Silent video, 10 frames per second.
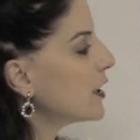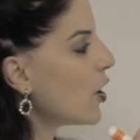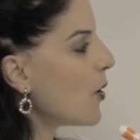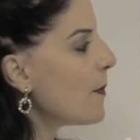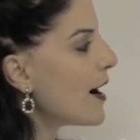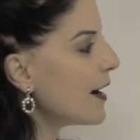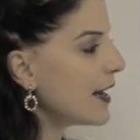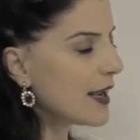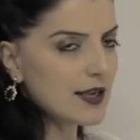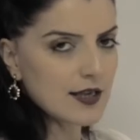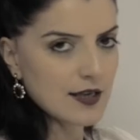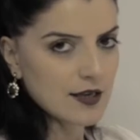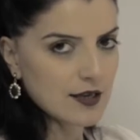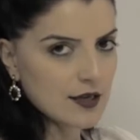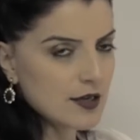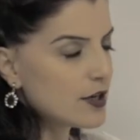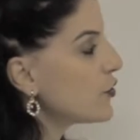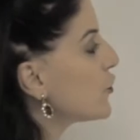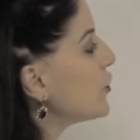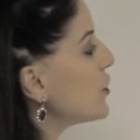combining
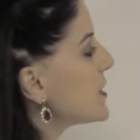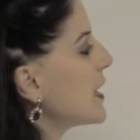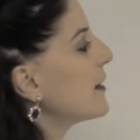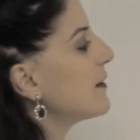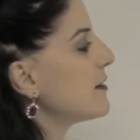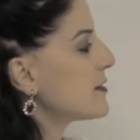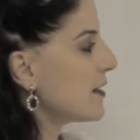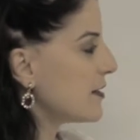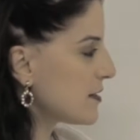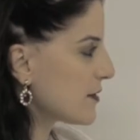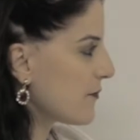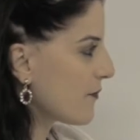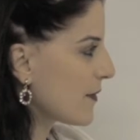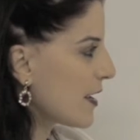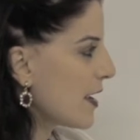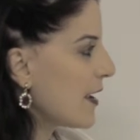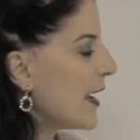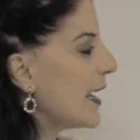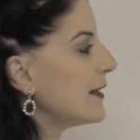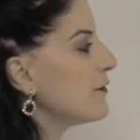two sentences,
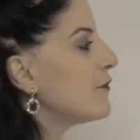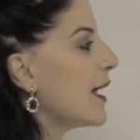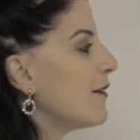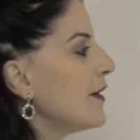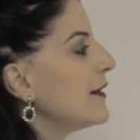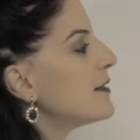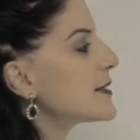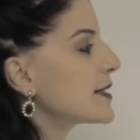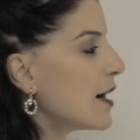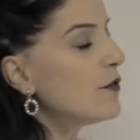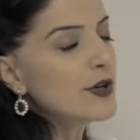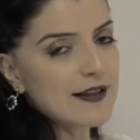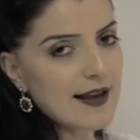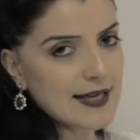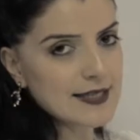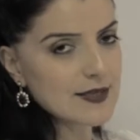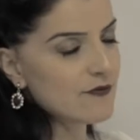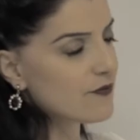and when we discover that